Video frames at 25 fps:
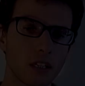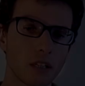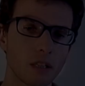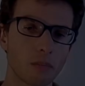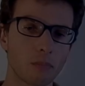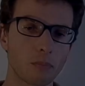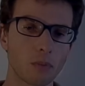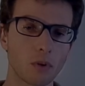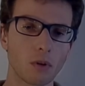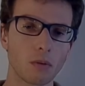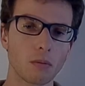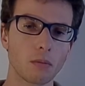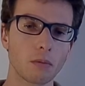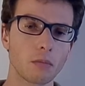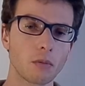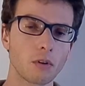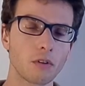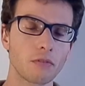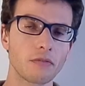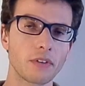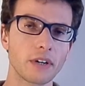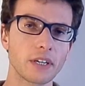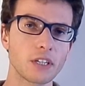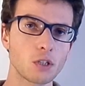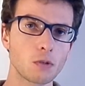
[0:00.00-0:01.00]
problem of
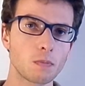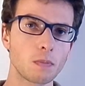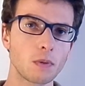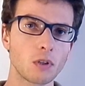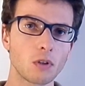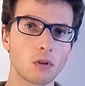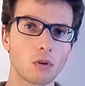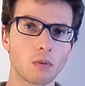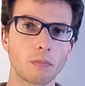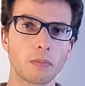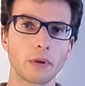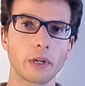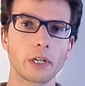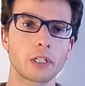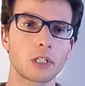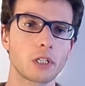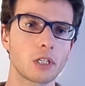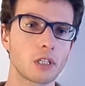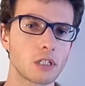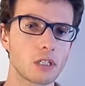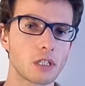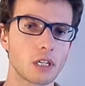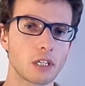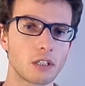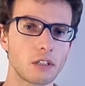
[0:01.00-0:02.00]
high speed compression
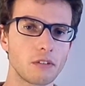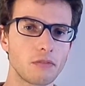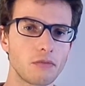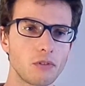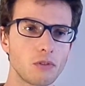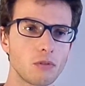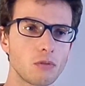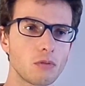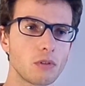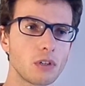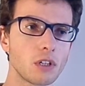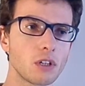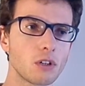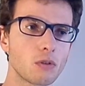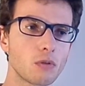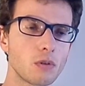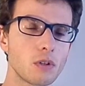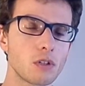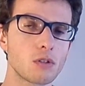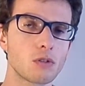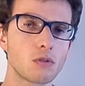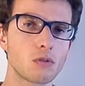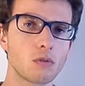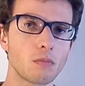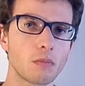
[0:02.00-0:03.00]
is that if you
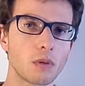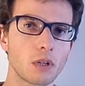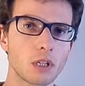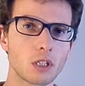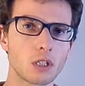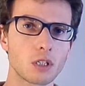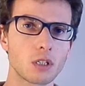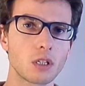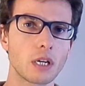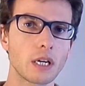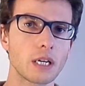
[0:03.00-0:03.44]
increase too much the high